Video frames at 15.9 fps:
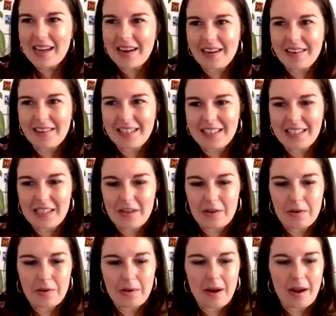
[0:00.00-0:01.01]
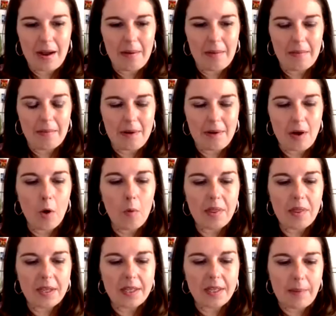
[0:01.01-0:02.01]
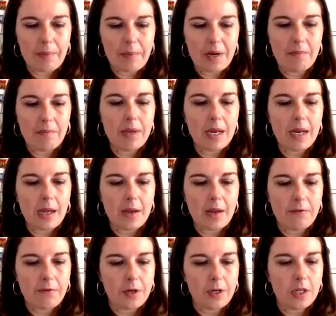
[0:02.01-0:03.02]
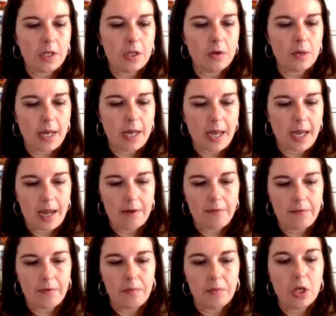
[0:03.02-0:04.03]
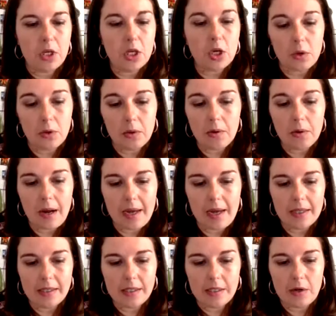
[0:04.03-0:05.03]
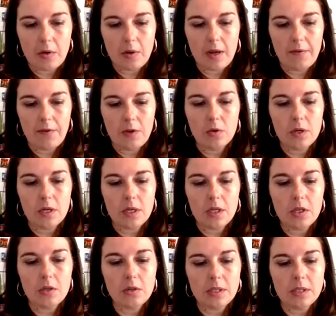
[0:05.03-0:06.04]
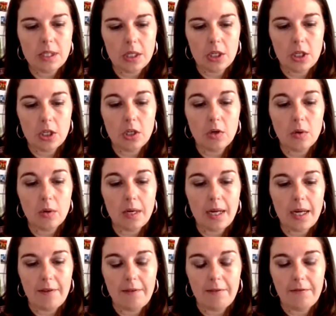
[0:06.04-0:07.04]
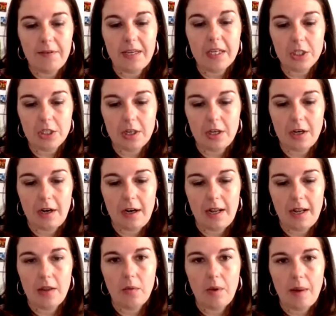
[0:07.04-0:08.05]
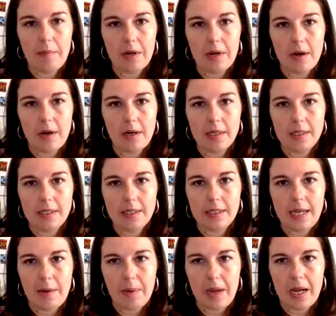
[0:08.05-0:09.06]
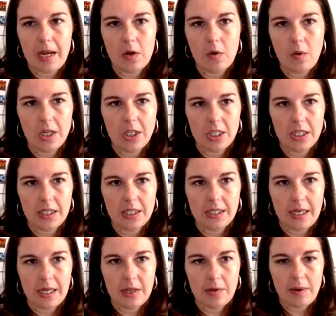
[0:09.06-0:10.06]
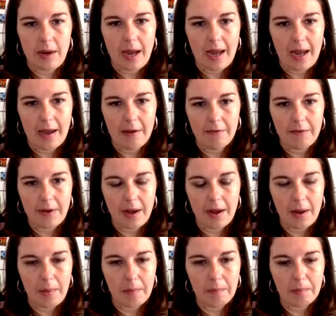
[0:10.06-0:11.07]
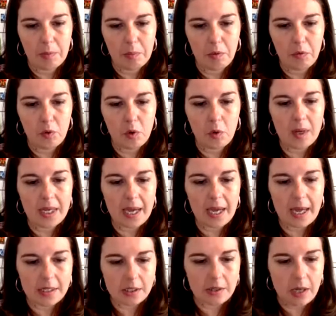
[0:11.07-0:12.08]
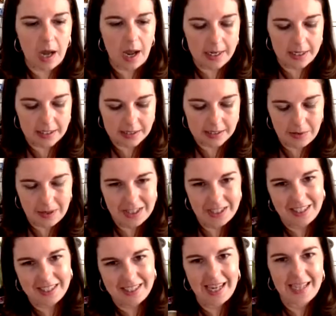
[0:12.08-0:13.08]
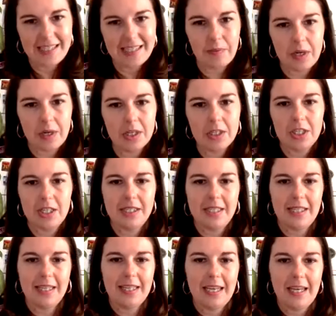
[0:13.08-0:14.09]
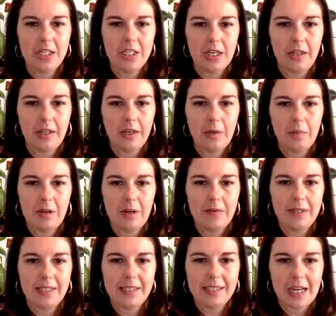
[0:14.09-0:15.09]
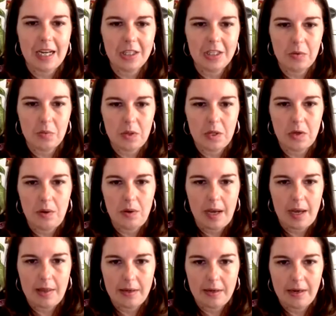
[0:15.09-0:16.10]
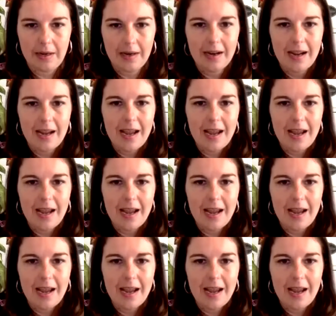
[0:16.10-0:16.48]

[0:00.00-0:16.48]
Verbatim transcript: are going to um, open things up in a minute for Q&A from you. Uh, so if you can use the Q&A feature in the webinar to type any questions that you have. Um, but before we get to the audience questions, I did wanna just engage in a little bit of a discussion with you, Heather.